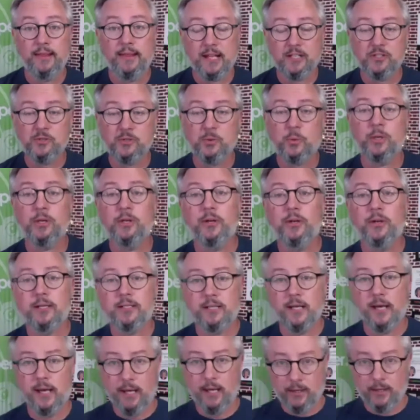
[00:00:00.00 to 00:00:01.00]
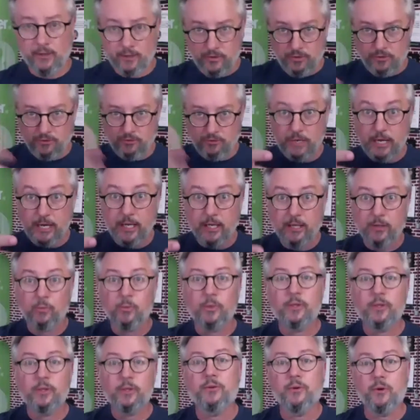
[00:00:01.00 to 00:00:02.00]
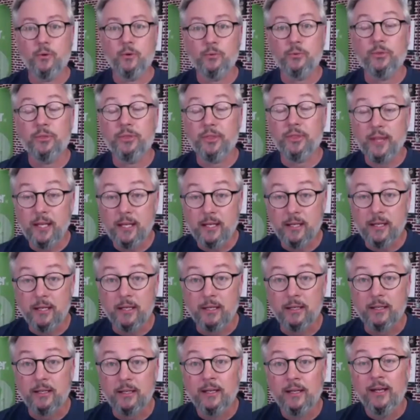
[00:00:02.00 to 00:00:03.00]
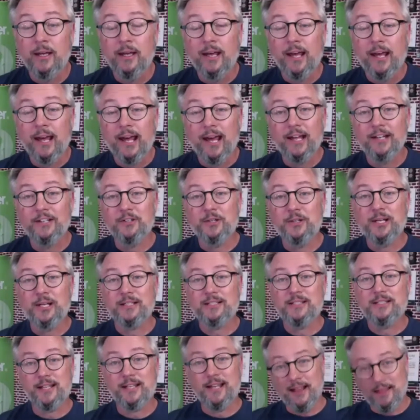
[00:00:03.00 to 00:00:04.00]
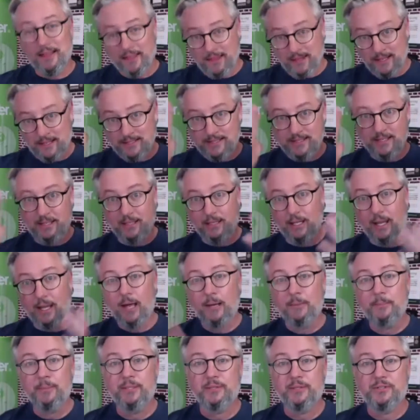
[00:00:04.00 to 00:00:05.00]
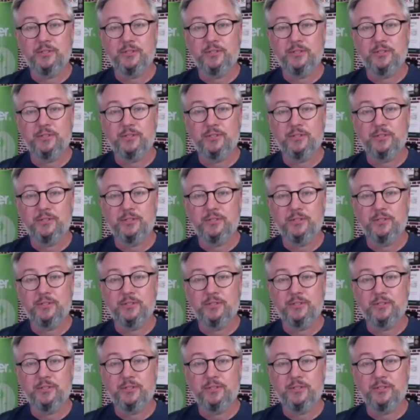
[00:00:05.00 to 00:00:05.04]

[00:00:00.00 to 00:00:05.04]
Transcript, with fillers: That's where you get to enter the ring with your own thinking and you get to get things in alignment.